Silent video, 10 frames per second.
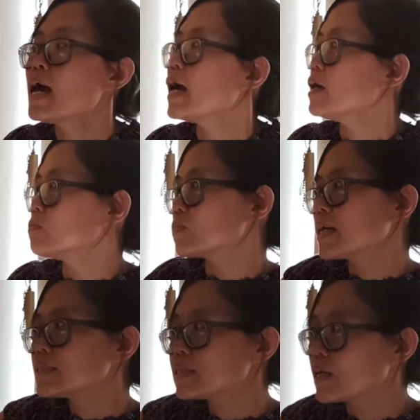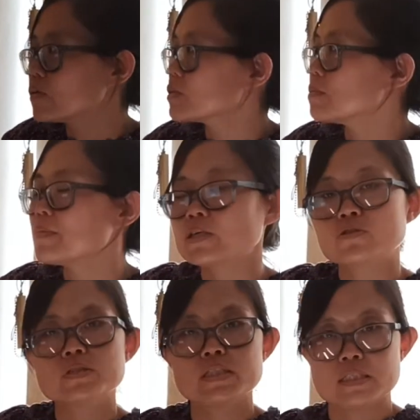And write down the
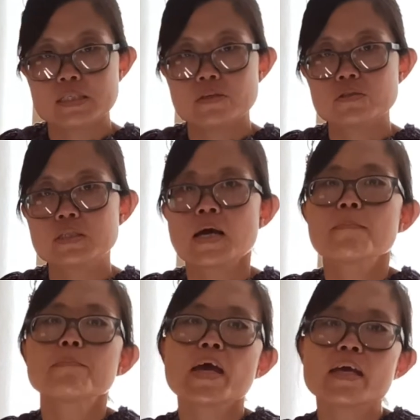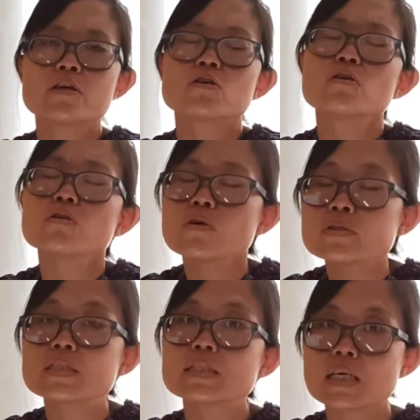major details, paying
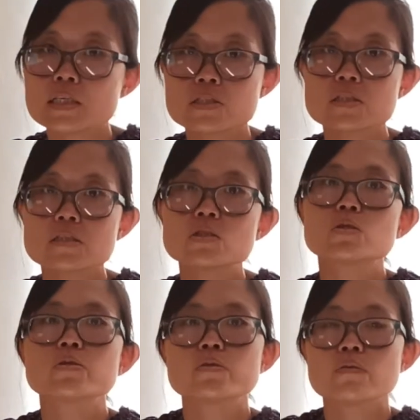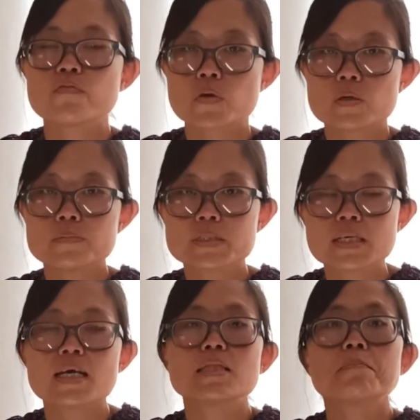close attention to verbs
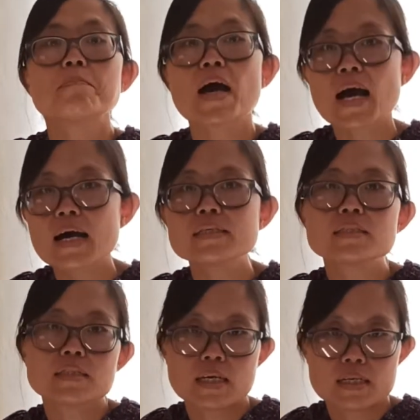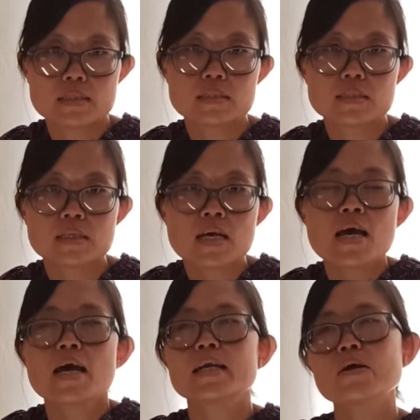in the past tense.
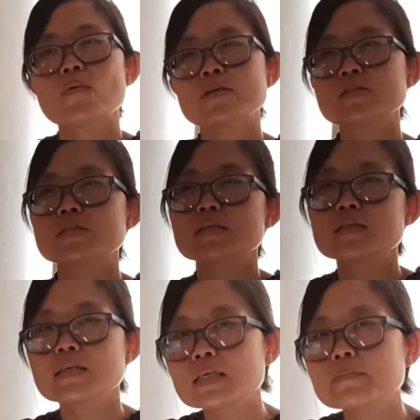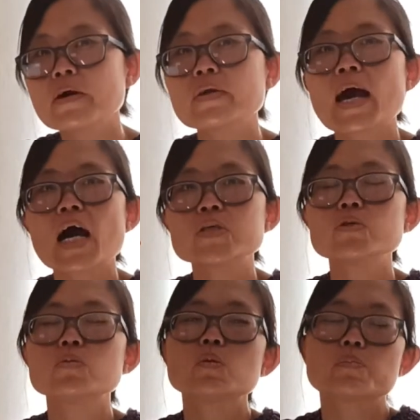And I want you to think about how
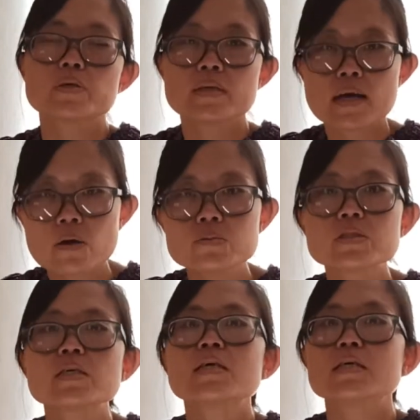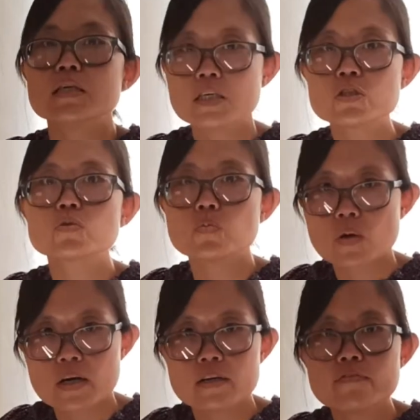you would pronounce each
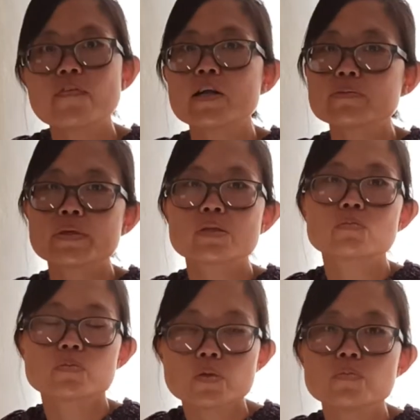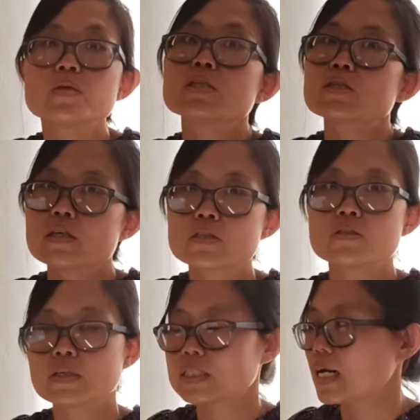one following the rule we just
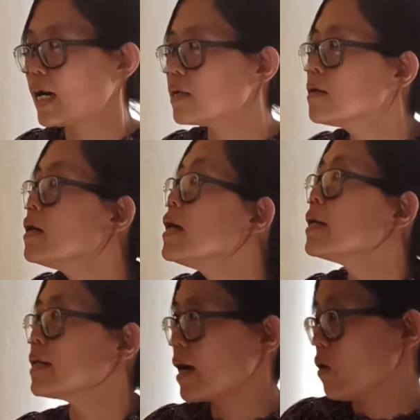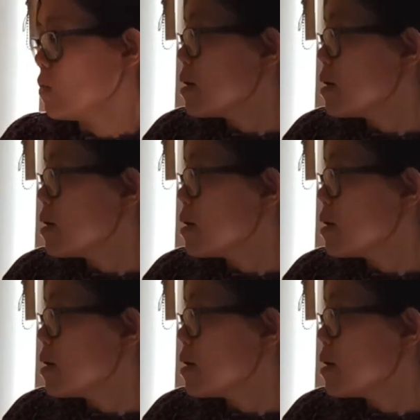looked at. Now,